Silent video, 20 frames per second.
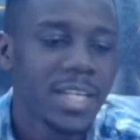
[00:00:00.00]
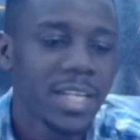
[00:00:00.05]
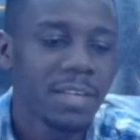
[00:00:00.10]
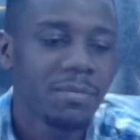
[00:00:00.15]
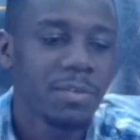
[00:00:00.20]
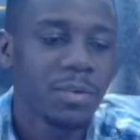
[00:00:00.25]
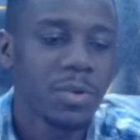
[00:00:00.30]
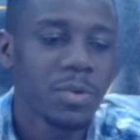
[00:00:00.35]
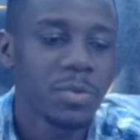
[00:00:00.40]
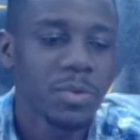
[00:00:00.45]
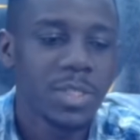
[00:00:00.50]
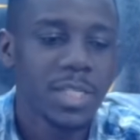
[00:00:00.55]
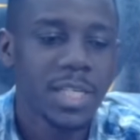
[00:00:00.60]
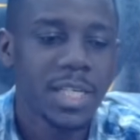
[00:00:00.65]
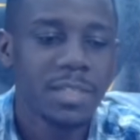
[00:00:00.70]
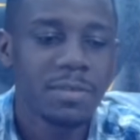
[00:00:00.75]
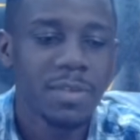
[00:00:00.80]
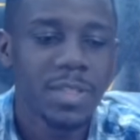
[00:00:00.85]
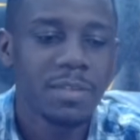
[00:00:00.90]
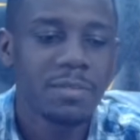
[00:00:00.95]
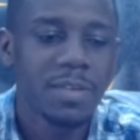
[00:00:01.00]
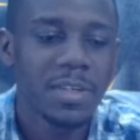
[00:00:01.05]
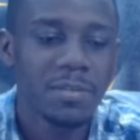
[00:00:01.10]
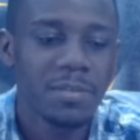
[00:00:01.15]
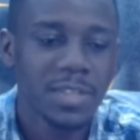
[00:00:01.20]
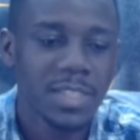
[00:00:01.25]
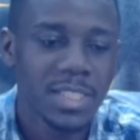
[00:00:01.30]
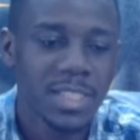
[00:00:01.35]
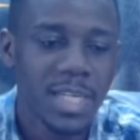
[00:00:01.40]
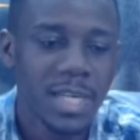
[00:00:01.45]
If you're totally watching us for the very
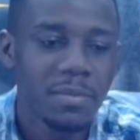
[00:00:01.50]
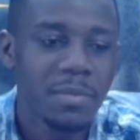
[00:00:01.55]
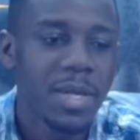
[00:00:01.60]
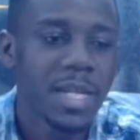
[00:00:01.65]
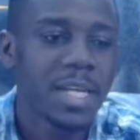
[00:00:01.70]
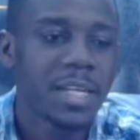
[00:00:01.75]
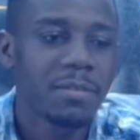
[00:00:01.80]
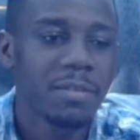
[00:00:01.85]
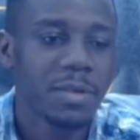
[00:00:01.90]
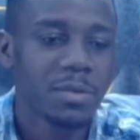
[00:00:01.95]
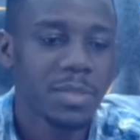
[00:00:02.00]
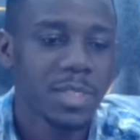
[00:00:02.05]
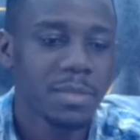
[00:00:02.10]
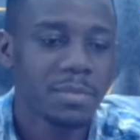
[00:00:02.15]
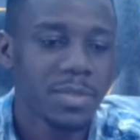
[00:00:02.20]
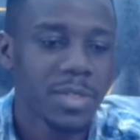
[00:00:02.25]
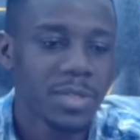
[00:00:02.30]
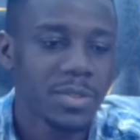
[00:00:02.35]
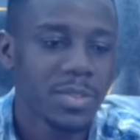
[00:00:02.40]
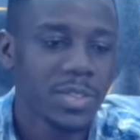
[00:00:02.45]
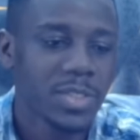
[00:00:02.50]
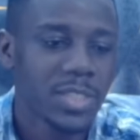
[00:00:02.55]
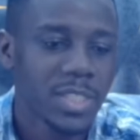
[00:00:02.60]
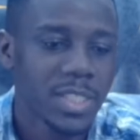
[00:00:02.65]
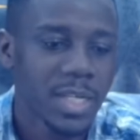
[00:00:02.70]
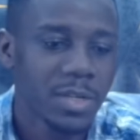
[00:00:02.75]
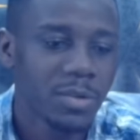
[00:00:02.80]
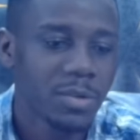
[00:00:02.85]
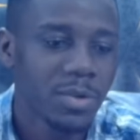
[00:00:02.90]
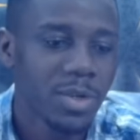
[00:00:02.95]
first time, endeavor to subscribe to this
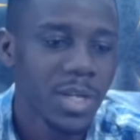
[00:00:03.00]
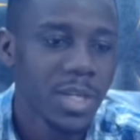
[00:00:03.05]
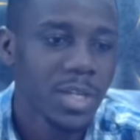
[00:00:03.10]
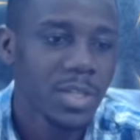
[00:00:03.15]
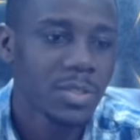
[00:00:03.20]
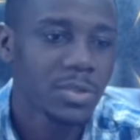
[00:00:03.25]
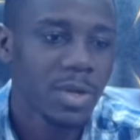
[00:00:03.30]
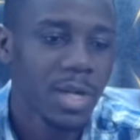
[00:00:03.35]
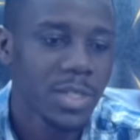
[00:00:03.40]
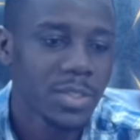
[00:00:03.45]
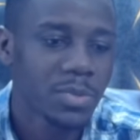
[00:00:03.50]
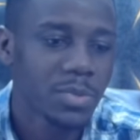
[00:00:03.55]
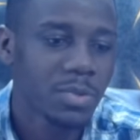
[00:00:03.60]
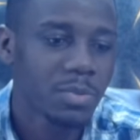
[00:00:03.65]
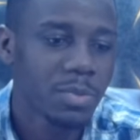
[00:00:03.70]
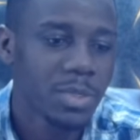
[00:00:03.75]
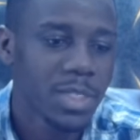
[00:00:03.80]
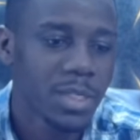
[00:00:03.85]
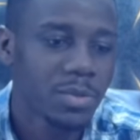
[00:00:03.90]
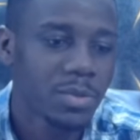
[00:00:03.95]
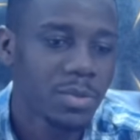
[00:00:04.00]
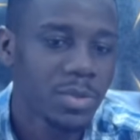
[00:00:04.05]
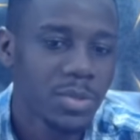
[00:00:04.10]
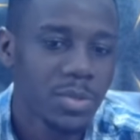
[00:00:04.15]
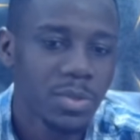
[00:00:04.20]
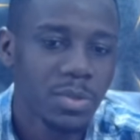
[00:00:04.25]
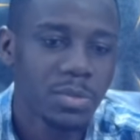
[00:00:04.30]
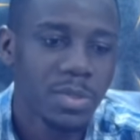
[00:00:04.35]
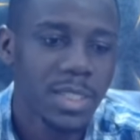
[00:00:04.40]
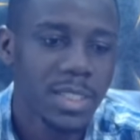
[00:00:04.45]
channel so as not to miss out on
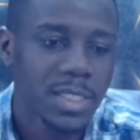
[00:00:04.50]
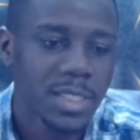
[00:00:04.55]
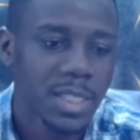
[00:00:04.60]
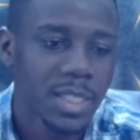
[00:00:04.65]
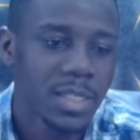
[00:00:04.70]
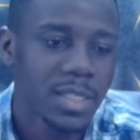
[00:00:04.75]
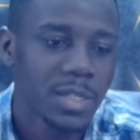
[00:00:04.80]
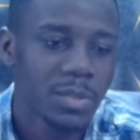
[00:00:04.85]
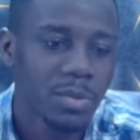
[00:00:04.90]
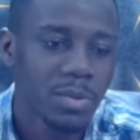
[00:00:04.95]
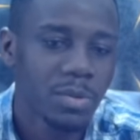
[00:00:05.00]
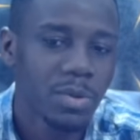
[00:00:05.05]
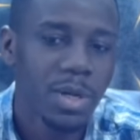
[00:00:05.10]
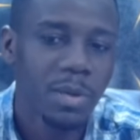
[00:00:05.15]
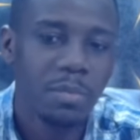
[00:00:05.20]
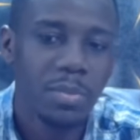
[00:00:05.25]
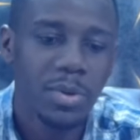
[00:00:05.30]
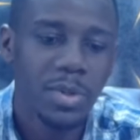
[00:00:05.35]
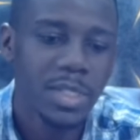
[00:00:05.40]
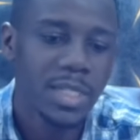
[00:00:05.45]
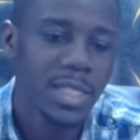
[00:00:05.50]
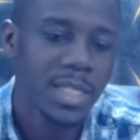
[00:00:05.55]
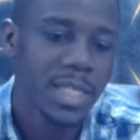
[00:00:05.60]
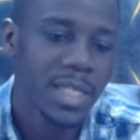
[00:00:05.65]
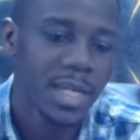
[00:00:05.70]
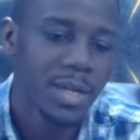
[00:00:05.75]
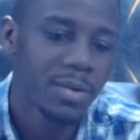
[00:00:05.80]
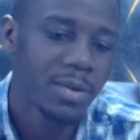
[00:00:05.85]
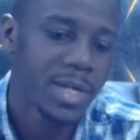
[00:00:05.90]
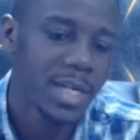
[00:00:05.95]
stories that we do upload in
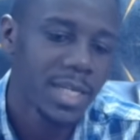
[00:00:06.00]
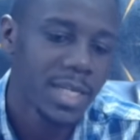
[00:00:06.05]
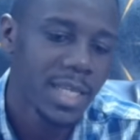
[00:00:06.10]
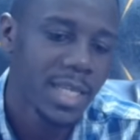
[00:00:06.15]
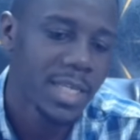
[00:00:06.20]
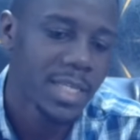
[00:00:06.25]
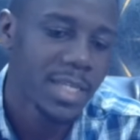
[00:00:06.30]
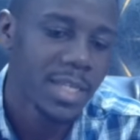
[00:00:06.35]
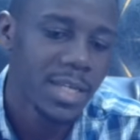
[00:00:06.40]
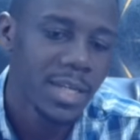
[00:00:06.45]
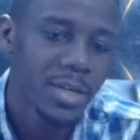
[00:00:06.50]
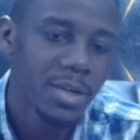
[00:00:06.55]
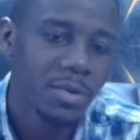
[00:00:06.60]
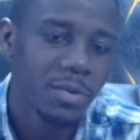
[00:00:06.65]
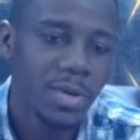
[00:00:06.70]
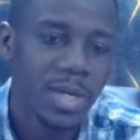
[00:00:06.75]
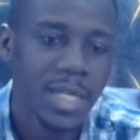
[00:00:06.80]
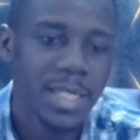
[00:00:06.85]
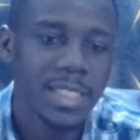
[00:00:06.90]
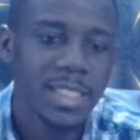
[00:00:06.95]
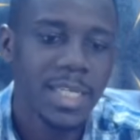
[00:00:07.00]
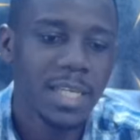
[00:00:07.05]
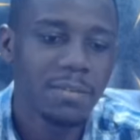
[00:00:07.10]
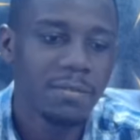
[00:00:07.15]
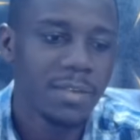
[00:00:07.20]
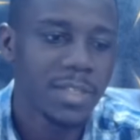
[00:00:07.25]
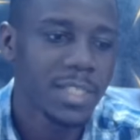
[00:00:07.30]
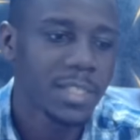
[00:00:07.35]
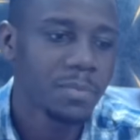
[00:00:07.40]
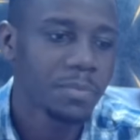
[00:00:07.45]
here on a daily. Rokani
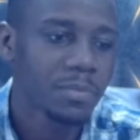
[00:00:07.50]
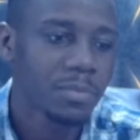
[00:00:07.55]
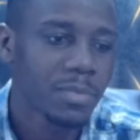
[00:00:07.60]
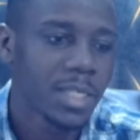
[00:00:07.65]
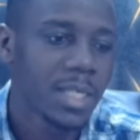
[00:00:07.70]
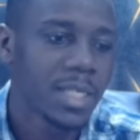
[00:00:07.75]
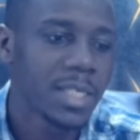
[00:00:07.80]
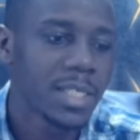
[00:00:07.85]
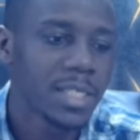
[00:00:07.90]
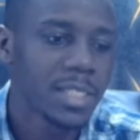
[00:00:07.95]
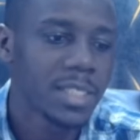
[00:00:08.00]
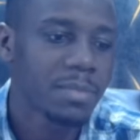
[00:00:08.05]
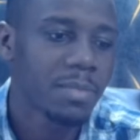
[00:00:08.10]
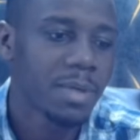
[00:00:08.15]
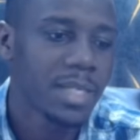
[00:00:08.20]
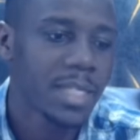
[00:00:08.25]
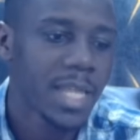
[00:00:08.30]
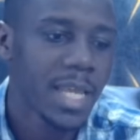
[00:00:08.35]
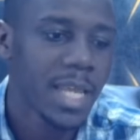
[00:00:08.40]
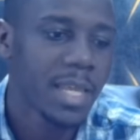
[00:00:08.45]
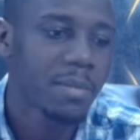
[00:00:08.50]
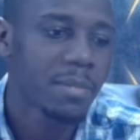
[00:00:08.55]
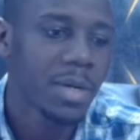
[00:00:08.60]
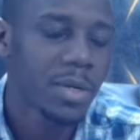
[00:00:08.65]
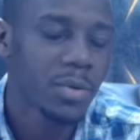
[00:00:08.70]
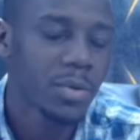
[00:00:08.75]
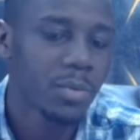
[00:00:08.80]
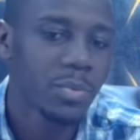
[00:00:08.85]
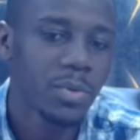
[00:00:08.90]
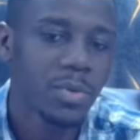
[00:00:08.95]
David is my name,
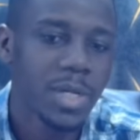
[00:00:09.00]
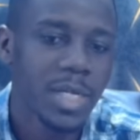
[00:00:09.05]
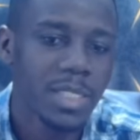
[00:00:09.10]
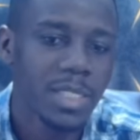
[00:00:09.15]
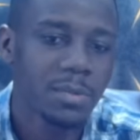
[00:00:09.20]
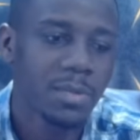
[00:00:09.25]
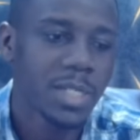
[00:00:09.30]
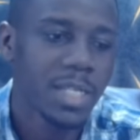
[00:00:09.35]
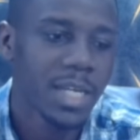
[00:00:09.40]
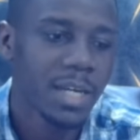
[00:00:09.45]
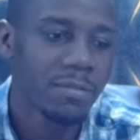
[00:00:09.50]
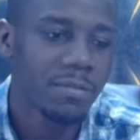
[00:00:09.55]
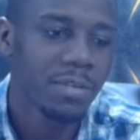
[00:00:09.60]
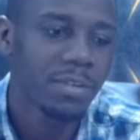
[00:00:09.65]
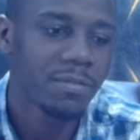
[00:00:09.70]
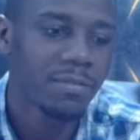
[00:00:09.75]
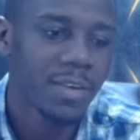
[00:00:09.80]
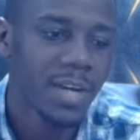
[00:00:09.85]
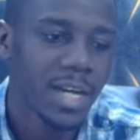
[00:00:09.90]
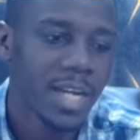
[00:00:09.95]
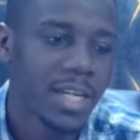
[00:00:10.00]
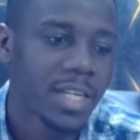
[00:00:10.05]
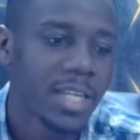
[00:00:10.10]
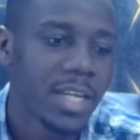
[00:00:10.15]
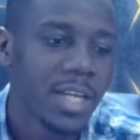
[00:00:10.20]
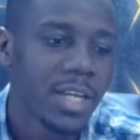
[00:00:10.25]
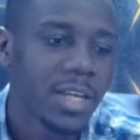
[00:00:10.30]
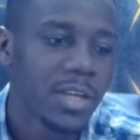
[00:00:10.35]
and hope you guys are really having fun.